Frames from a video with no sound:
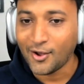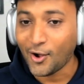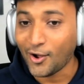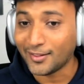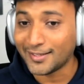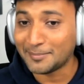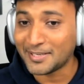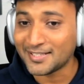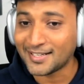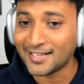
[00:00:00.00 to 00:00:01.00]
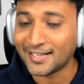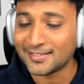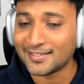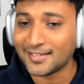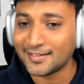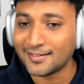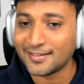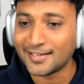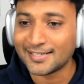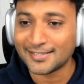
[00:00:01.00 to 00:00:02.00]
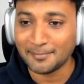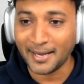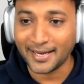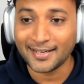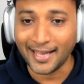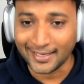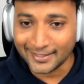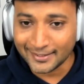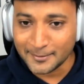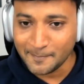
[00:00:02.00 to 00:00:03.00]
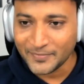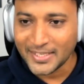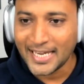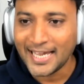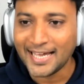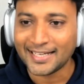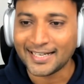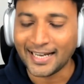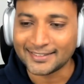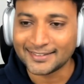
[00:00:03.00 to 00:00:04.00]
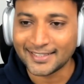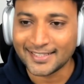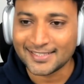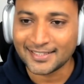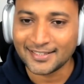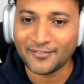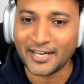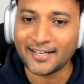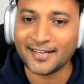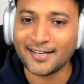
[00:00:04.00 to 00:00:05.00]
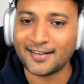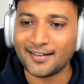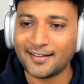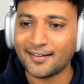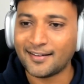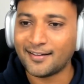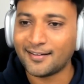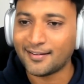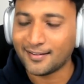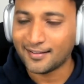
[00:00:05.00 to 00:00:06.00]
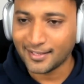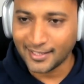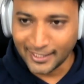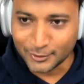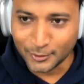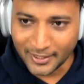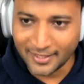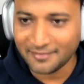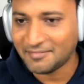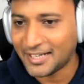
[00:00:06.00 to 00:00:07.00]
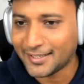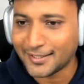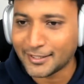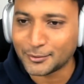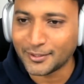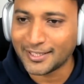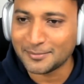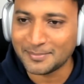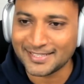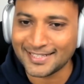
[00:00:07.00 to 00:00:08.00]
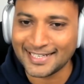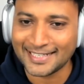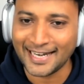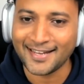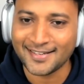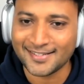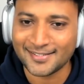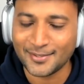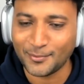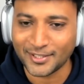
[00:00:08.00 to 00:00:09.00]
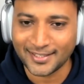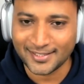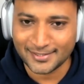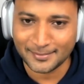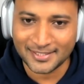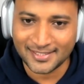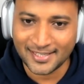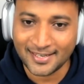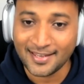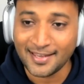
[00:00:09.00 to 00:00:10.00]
All they're basically testing here is the backend algorithm rather than testing the front end click through rate. Front end click through rate is basically telling us what the customer is seeing,